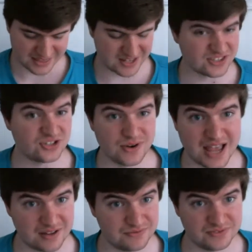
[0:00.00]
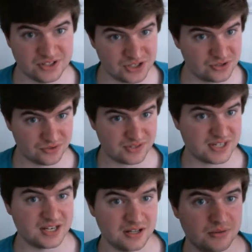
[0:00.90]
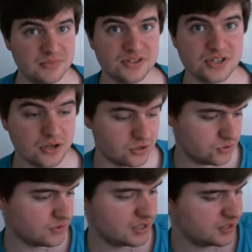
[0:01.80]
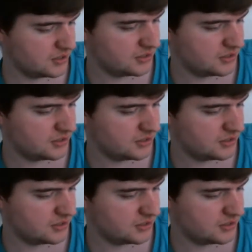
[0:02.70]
These do have nudes in them, so